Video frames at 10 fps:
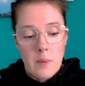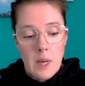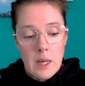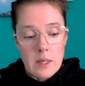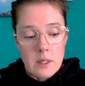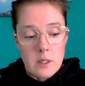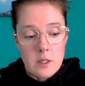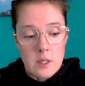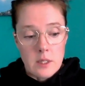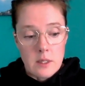And
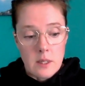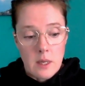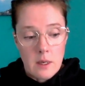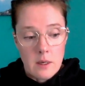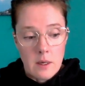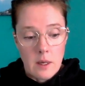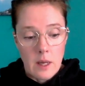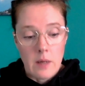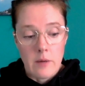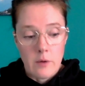
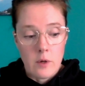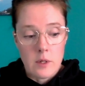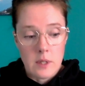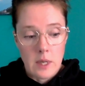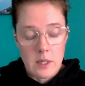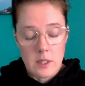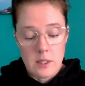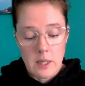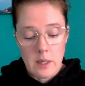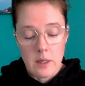and of course, yeah, she's
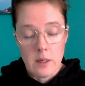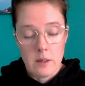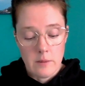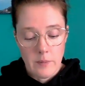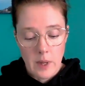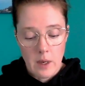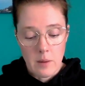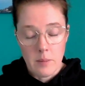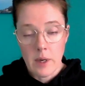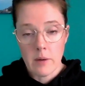like
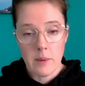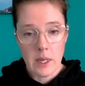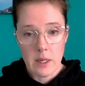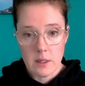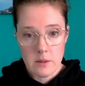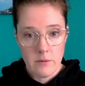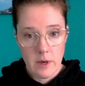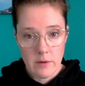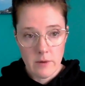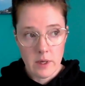paramedics,
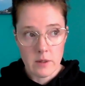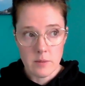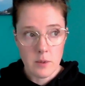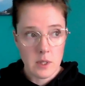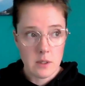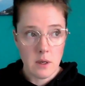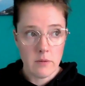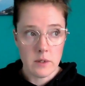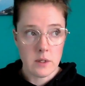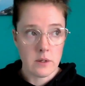firefighters, police
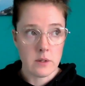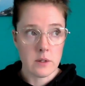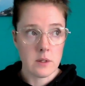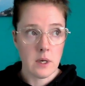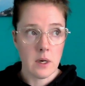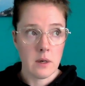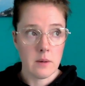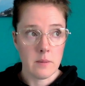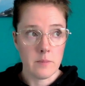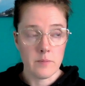officers,
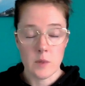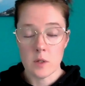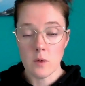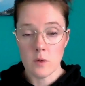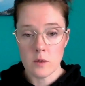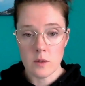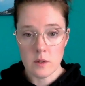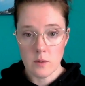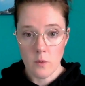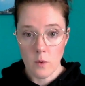soldiers
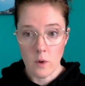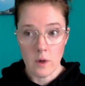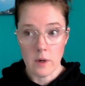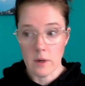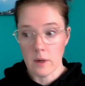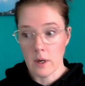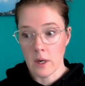in war,